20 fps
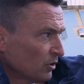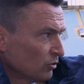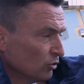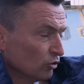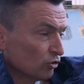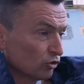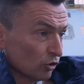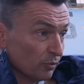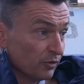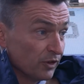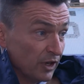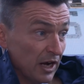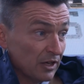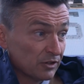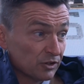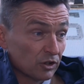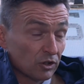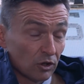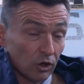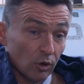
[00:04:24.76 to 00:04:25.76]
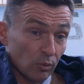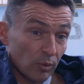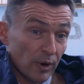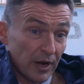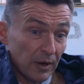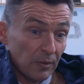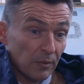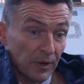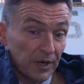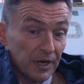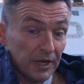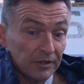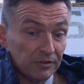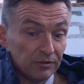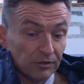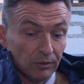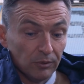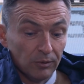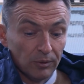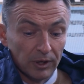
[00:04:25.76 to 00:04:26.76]
it's something as a club we, we need
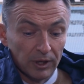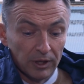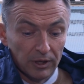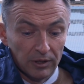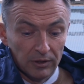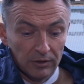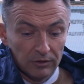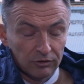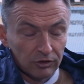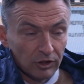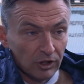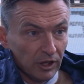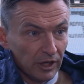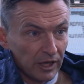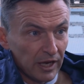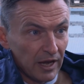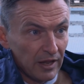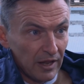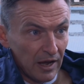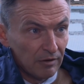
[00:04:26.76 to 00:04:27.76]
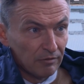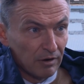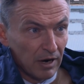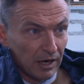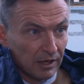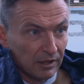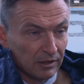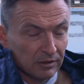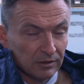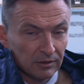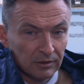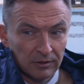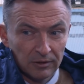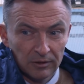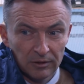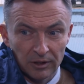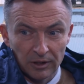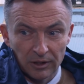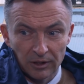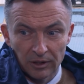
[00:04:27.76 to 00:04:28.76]
to uh, certainly get that right
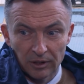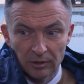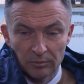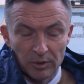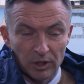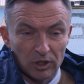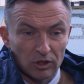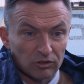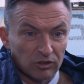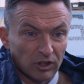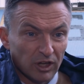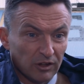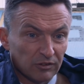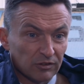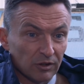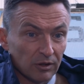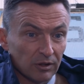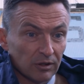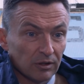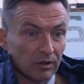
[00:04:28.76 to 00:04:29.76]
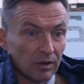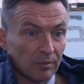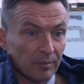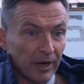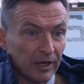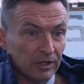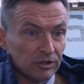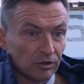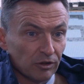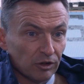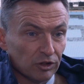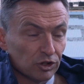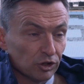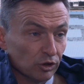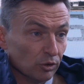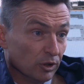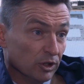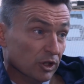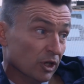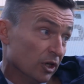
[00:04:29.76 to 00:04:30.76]
um, because it is a, a major
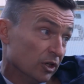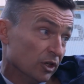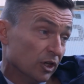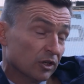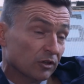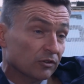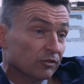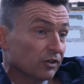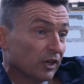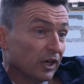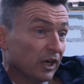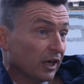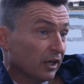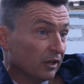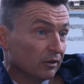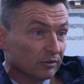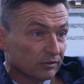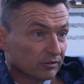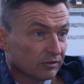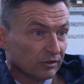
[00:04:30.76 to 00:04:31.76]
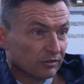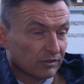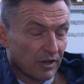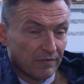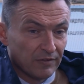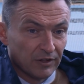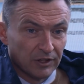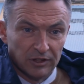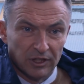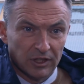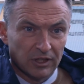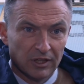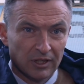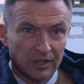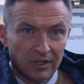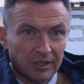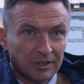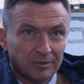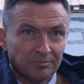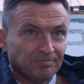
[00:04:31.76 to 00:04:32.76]
issue and you, and you can see it, it's, it's evident. You,
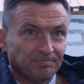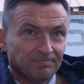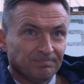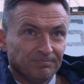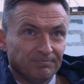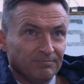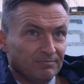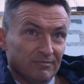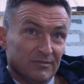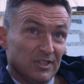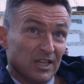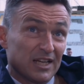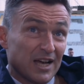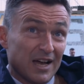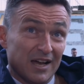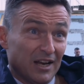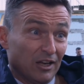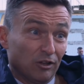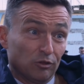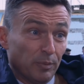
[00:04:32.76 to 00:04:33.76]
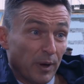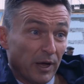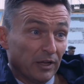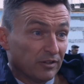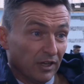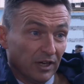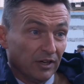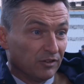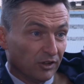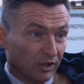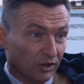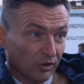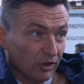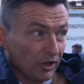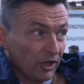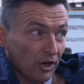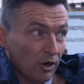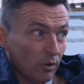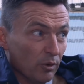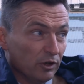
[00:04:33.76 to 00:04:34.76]
you can't expect anything other,
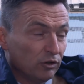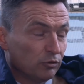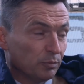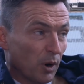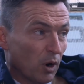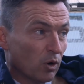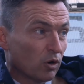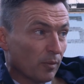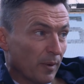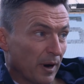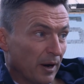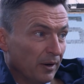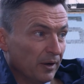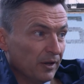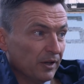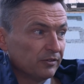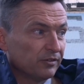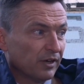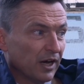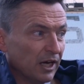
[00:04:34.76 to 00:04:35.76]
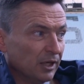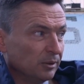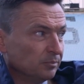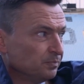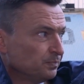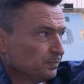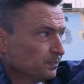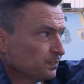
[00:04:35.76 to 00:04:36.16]
you know, we spoke about it at the time.